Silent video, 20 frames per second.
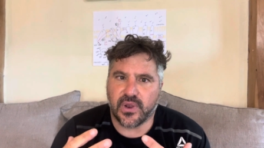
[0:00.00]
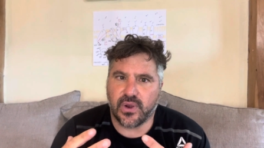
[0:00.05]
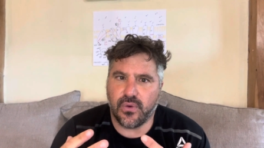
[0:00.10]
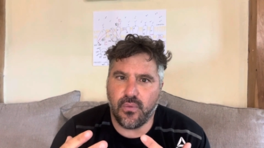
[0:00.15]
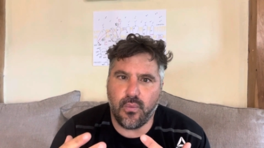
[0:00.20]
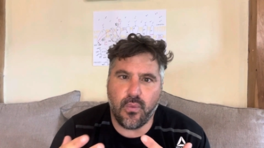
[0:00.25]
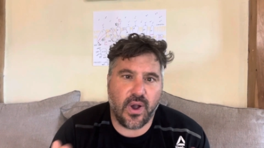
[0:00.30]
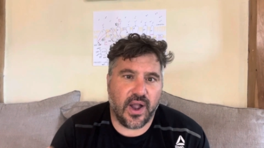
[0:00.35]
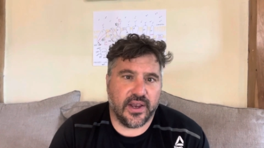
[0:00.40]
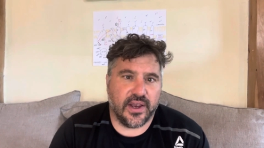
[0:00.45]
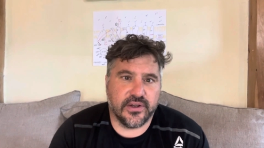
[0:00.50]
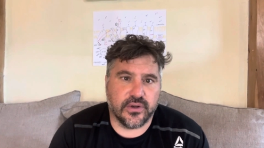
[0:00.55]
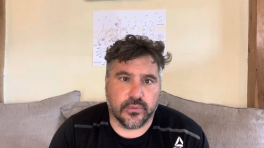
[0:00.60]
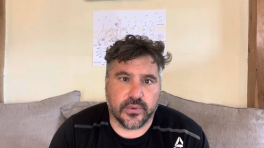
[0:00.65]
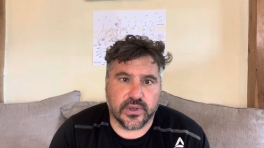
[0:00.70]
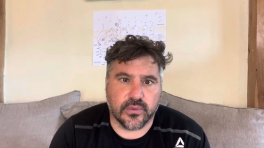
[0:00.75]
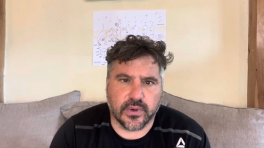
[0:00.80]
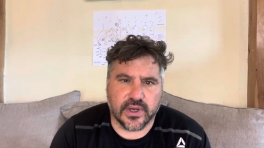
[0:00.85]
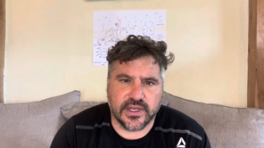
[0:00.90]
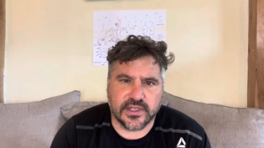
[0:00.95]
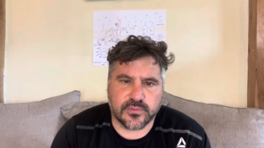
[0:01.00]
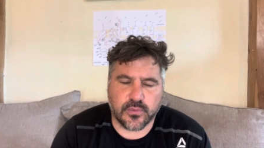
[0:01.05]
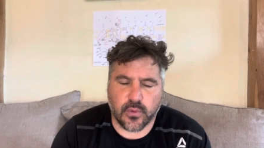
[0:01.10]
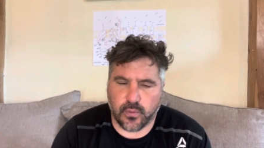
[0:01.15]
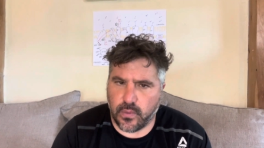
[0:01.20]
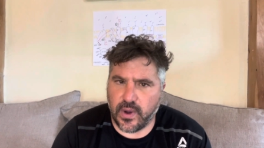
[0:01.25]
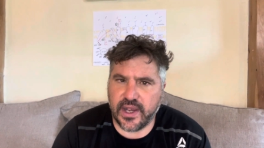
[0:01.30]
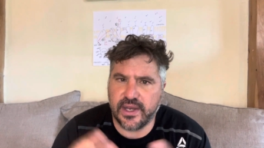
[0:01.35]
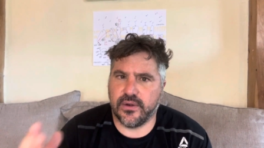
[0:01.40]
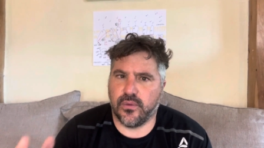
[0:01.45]
why do we raise?
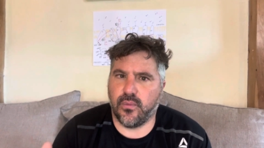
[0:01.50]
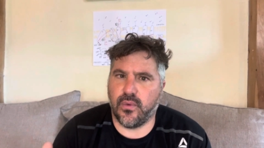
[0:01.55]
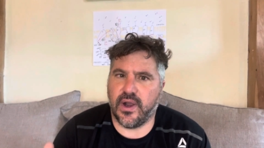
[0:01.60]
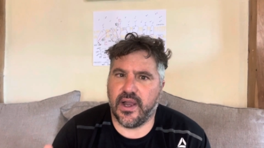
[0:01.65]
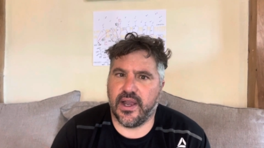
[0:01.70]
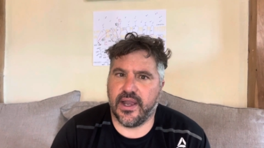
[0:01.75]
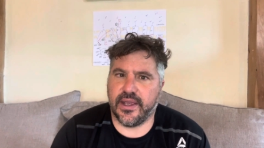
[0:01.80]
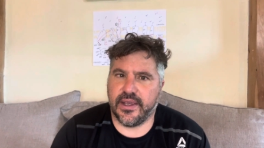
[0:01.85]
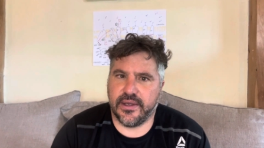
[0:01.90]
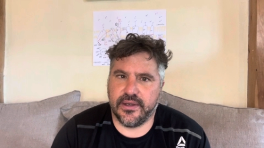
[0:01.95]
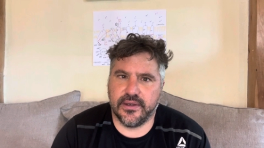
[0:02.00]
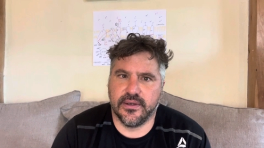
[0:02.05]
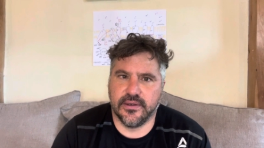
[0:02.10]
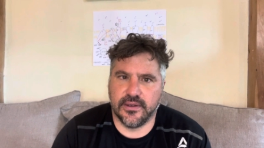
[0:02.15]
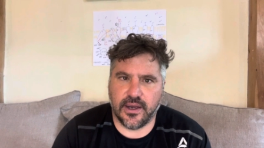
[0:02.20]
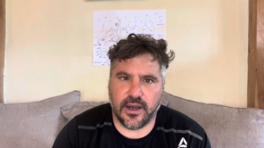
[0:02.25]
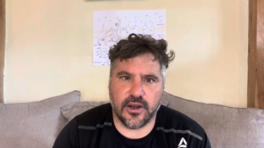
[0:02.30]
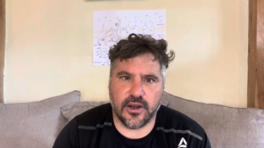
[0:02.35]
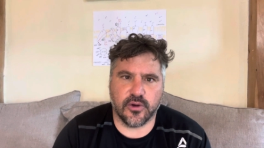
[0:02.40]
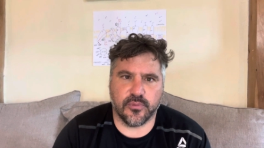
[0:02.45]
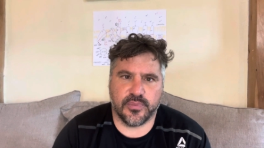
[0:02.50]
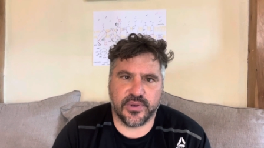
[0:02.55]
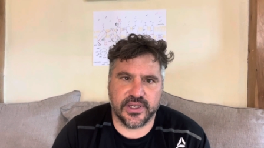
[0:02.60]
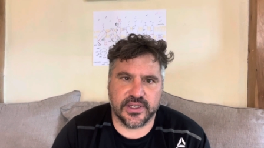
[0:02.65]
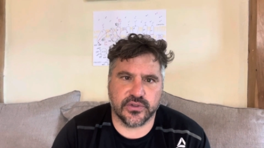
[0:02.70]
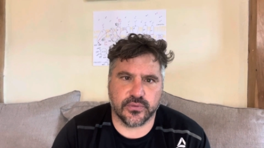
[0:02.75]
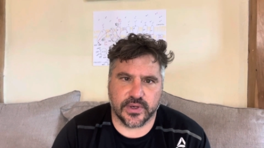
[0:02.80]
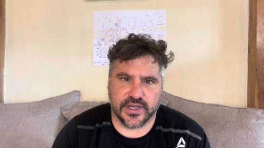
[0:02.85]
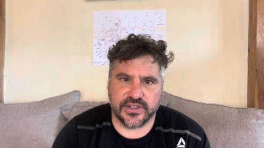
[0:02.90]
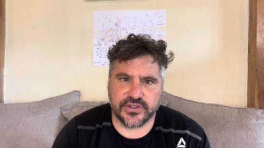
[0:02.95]
Why, why are
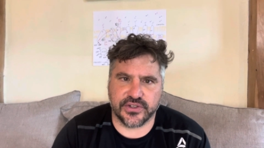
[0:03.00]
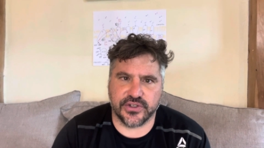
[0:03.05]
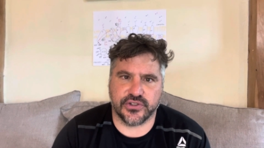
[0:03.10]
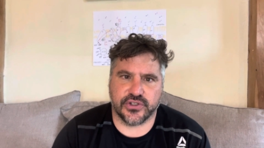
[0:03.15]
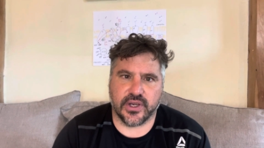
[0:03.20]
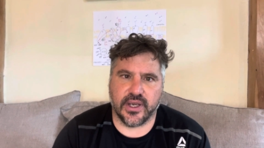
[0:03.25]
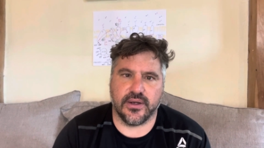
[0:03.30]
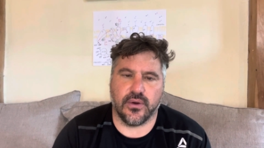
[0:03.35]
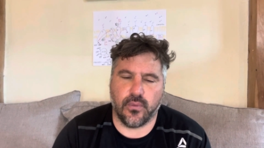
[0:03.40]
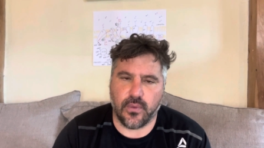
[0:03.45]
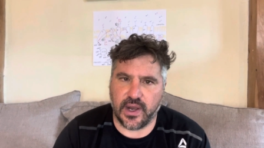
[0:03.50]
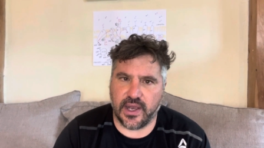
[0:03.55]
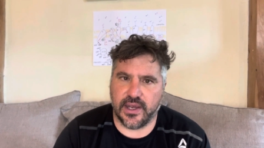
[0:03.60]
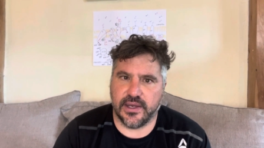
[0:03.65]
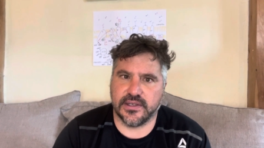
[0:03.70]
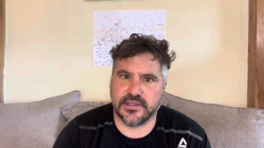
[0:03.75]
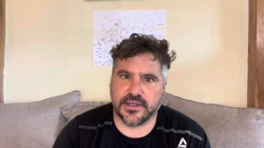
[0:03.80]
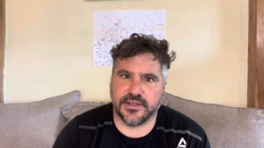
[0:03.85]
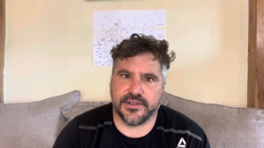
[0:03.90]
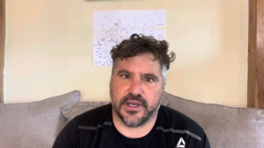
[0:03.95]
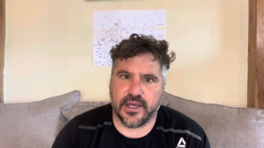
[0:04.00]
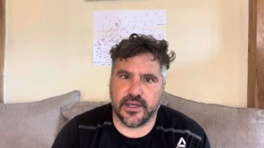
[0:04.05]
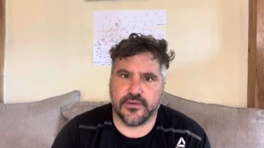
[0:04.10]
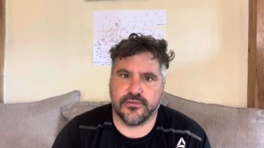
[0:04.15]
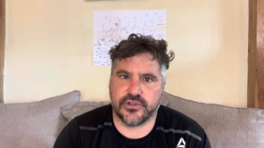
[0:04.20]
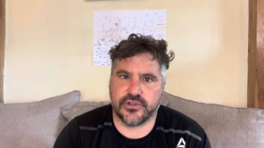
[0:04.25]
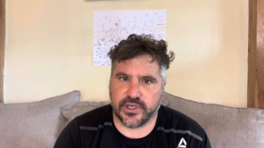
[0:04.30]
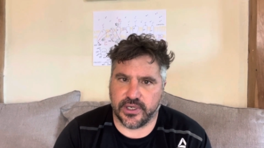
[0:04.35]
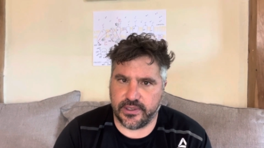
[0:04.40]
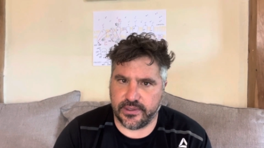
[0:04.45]
pigs raised in China? Why is the diet
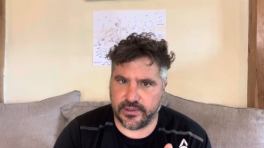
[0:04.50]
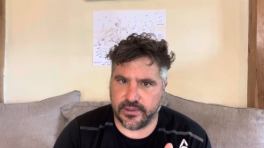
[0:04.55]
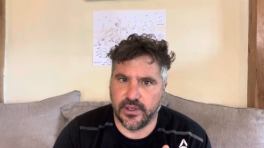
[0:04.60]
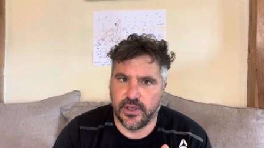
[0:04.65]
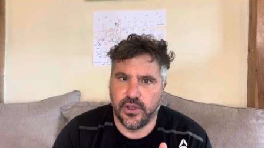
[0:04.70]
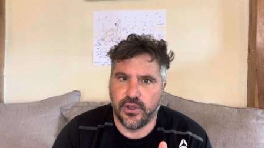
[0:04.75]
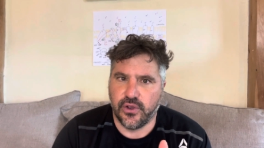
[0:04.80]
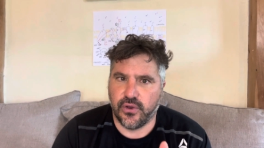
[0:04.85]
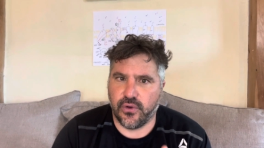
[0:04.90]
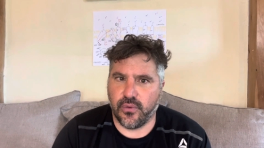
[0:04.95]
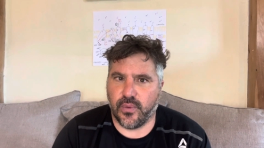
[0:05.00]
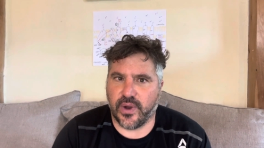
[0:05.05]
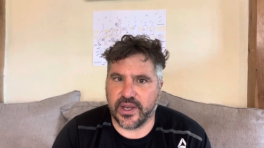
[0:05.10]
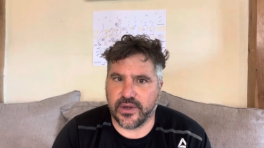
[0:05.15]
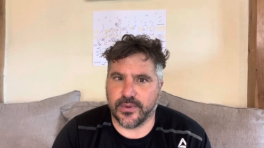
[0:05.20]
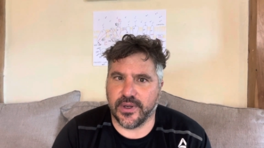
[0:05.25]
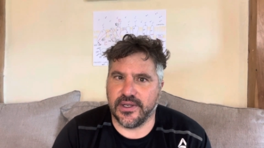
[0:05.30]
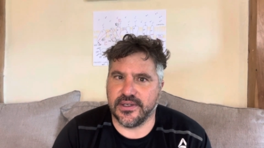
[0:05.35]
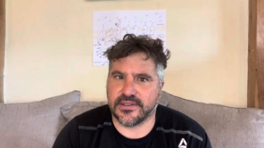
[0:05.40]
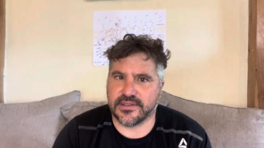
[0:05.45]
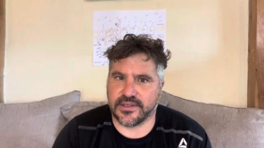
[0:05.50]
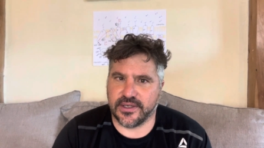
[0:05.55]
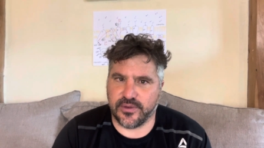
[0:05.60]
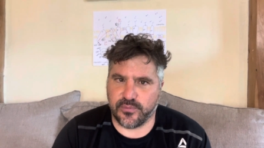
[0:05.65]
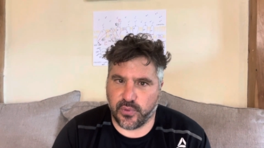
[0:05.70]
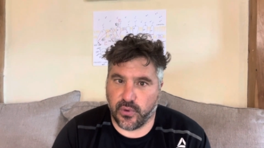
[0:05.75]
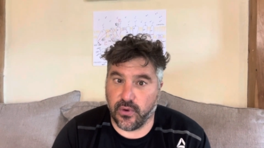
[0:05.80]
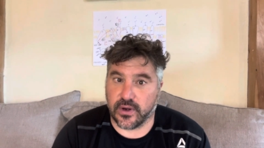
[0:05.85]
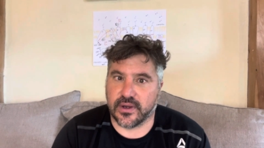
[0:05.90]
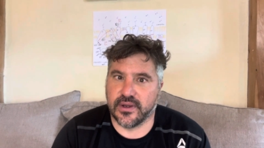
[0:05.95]
of China white rice and
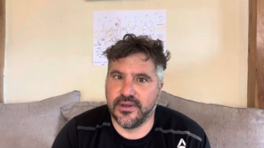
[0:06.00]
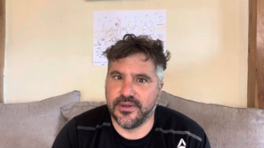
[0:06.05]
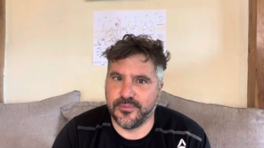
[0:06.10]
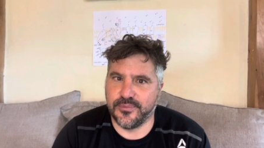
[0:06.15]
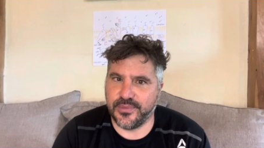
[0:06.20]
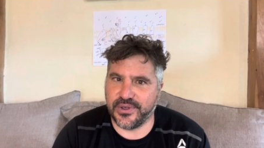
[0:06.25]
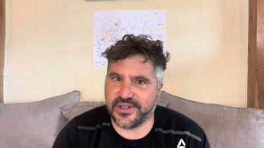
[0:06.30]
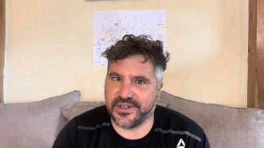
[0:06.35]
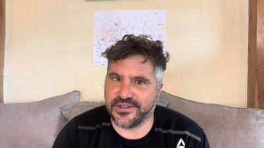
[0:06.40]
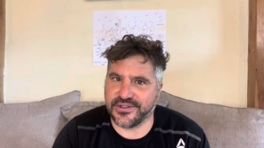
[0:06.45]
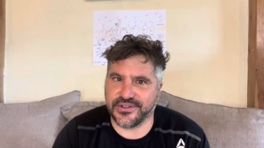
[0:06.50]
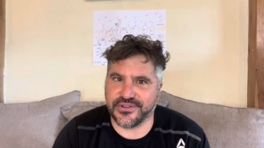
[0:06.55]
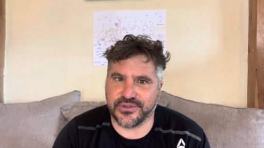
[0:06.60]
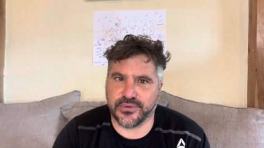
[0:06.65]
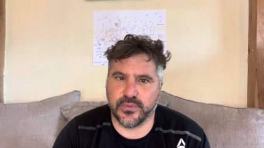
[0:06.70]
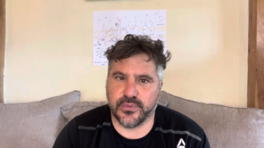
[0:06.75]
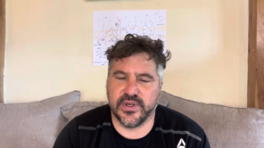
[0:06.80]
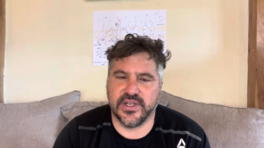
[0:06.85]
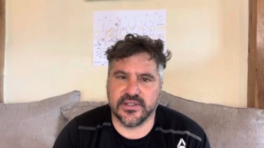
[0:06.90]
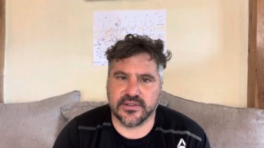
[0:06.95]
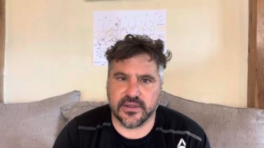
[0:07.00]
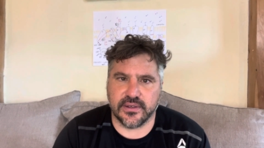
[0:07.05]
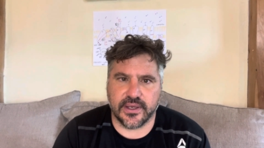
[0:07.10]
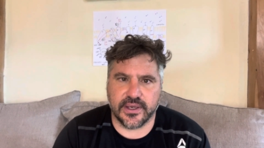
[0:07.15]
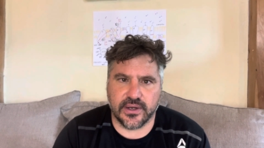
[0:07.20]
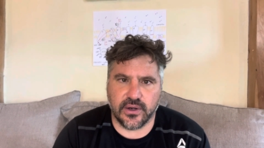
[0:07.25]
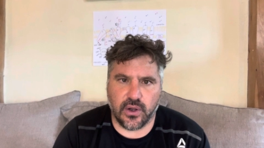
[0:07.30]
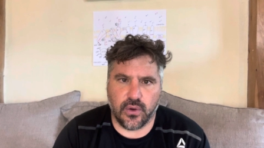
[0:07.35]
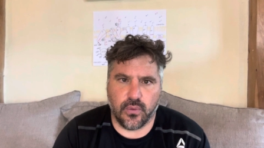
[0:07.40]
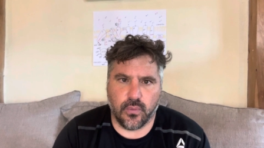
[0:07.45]
pork? Because there's a reason.
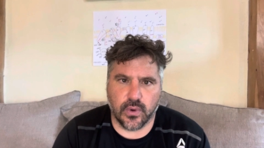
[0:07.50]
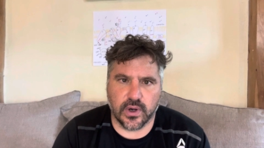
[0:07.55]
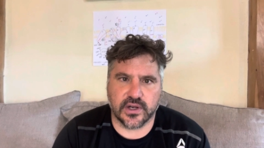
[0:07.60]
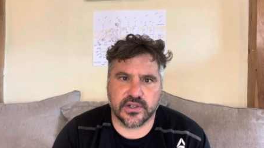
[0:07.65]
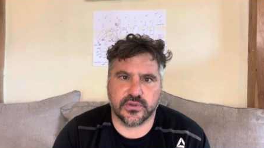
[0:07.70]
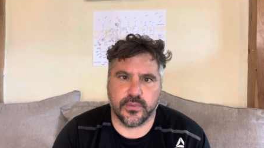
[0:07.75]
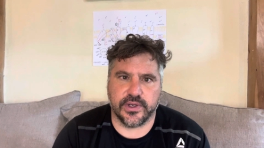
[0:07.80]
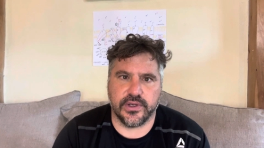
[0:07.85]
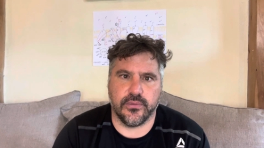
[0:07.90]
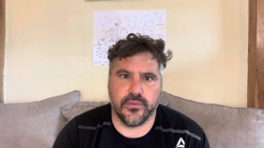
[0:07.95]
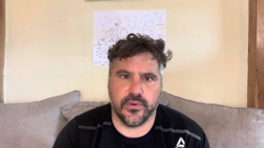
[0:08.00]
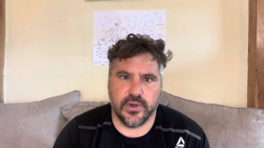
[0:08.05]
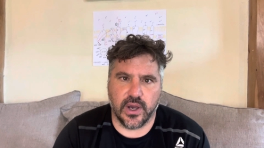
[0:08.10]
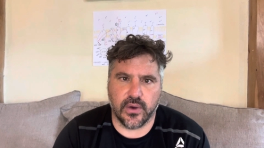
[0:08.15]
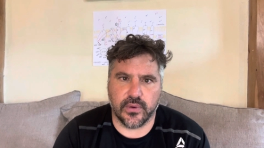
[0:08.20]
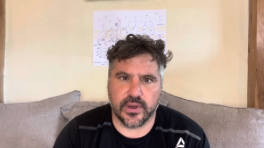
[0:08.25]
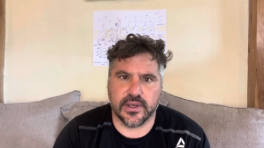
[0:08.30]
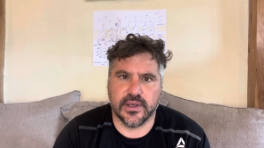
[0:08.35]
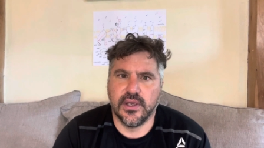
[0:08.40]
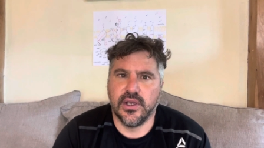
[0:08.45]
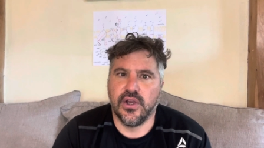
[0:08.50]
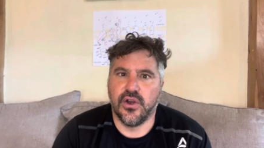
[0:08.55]
It all works when you know it.